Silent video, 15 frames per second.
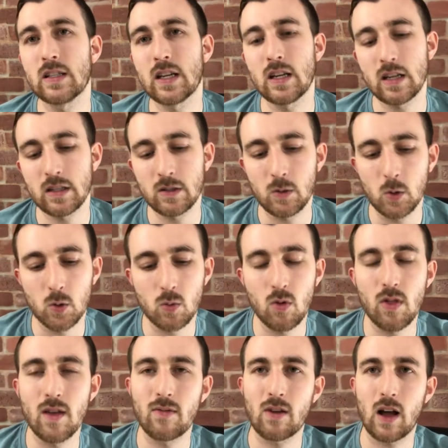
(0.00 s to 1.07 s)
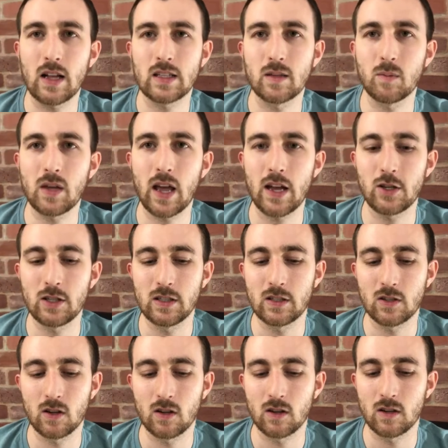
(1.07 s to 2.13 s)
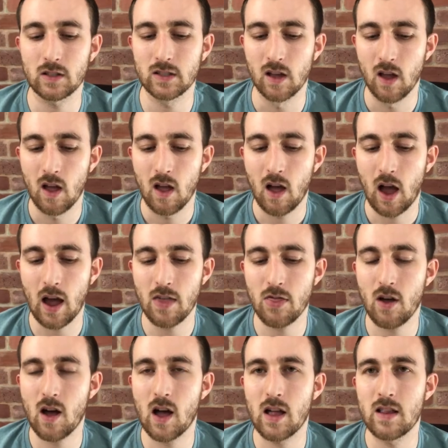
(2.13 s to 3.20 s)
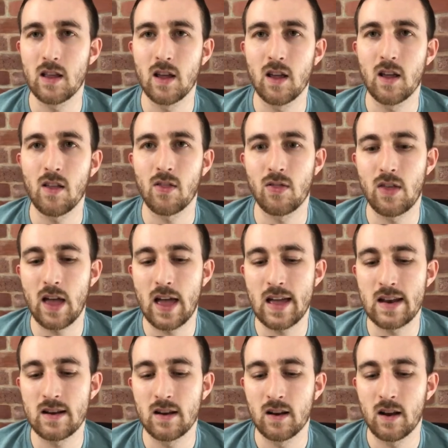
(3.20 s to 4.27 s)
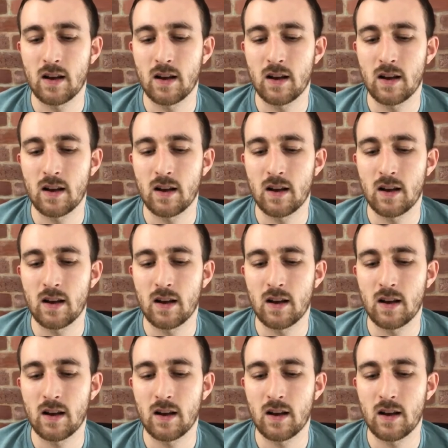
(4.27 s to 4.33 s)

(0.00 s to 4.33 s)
and as usual, they've got some catchy songs. I thought that